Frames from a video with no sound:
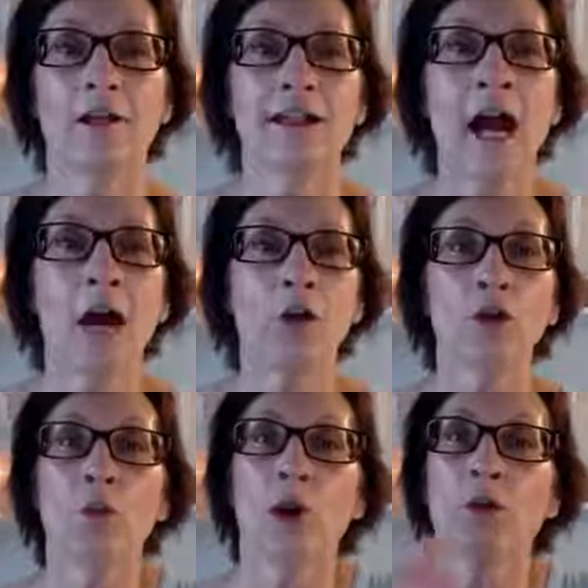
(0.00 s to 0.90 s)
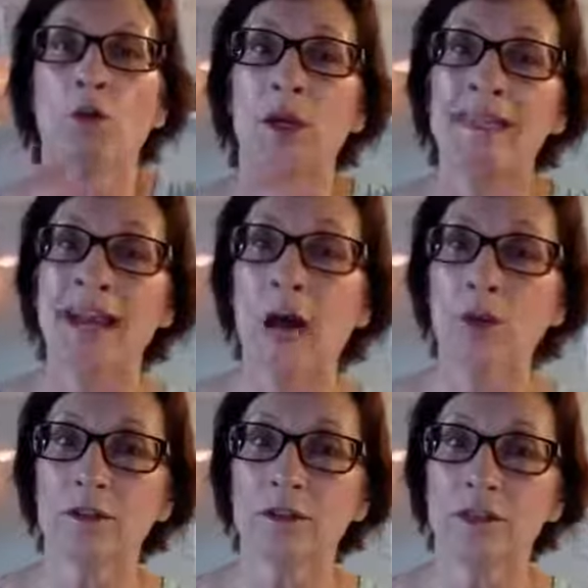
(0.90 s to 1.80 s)
now you want to
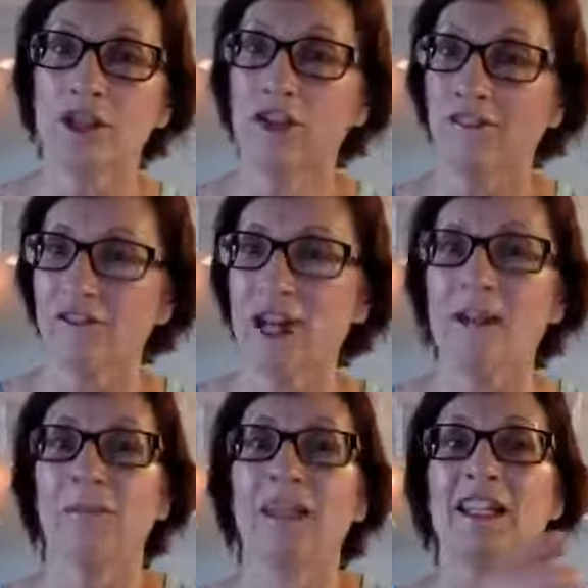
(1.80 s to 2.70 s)
announce it to your family,